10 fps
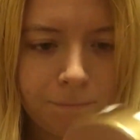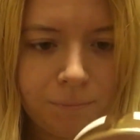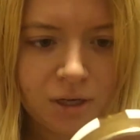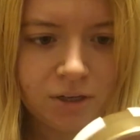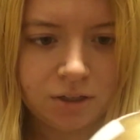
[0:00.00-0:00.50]

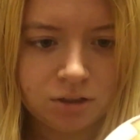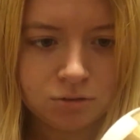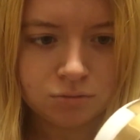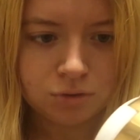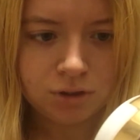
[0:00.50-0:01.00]
but it's
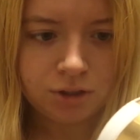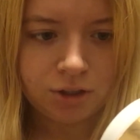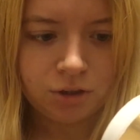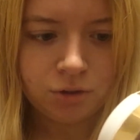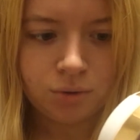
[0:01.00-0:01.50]
really
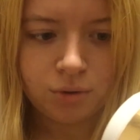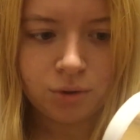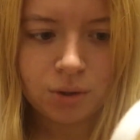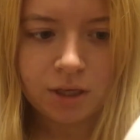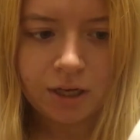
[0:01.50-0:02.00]
cute.
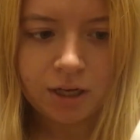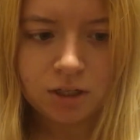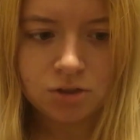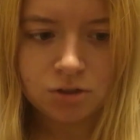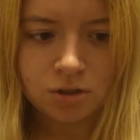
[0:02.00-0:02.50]
You
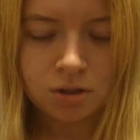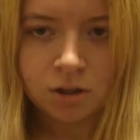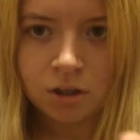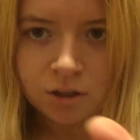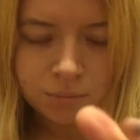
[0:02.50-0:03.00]
get
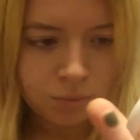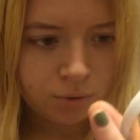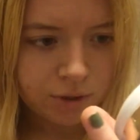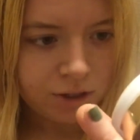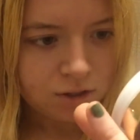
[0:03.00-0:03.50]

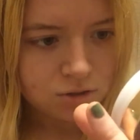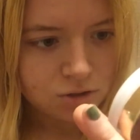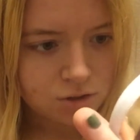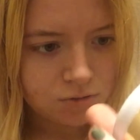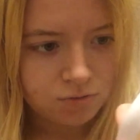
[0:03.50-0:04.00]

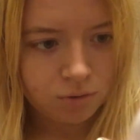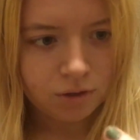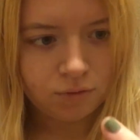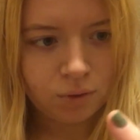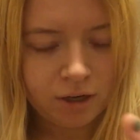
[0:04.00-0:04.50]

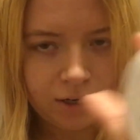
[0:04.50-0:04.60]
0.44